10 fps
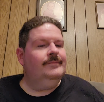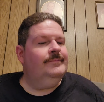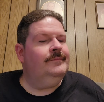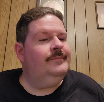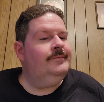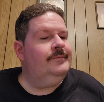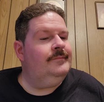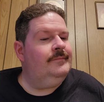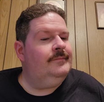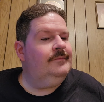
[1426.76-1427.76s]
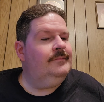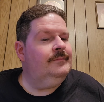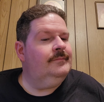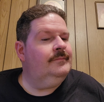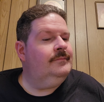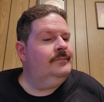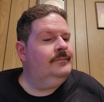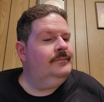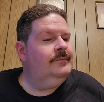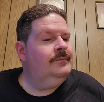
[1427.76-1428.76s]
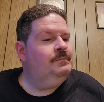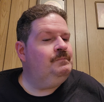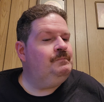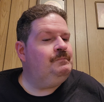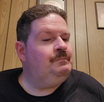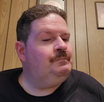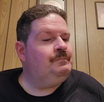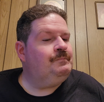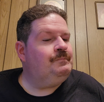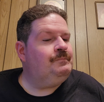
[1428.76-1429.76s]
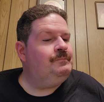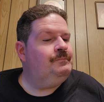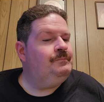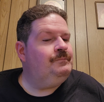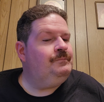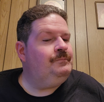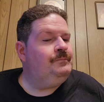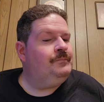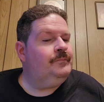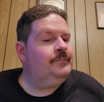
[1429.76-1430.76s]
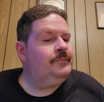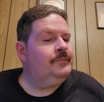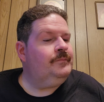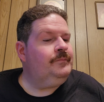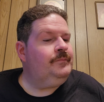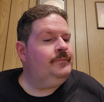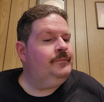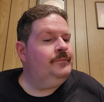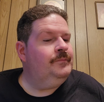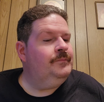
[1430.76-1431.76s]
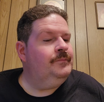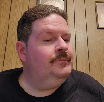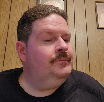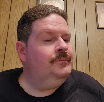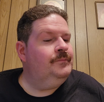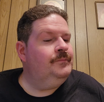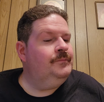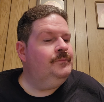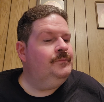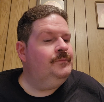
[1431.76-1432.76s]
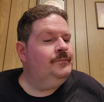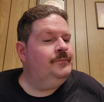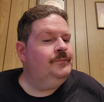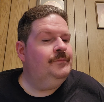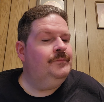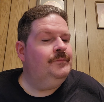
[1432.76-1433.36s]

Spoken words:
(silence)